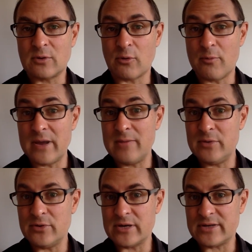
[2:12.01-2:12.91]
Or
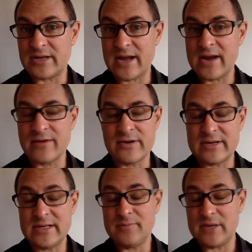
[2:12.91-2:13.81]
maybe you get angry
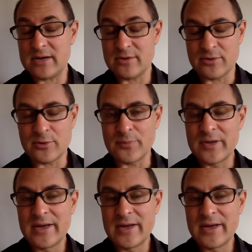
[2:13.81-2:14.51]
and hit me, I don't know.